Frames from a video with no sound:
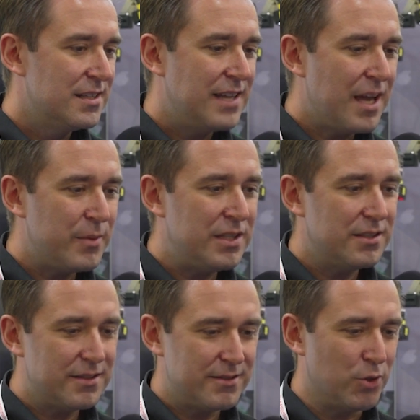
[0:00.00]
Yeah, I
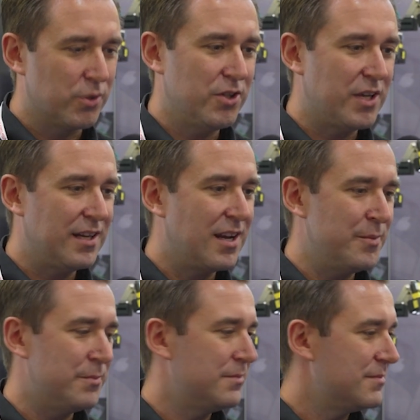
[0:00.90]
mean, look, you can
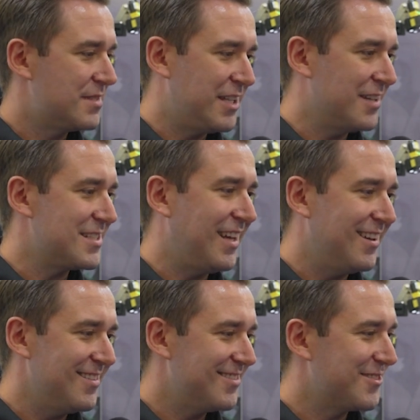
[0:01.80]
come see us
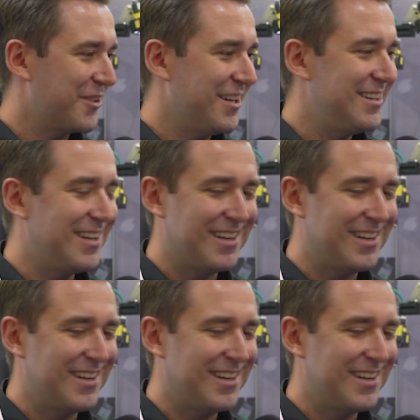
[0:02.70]
here, right?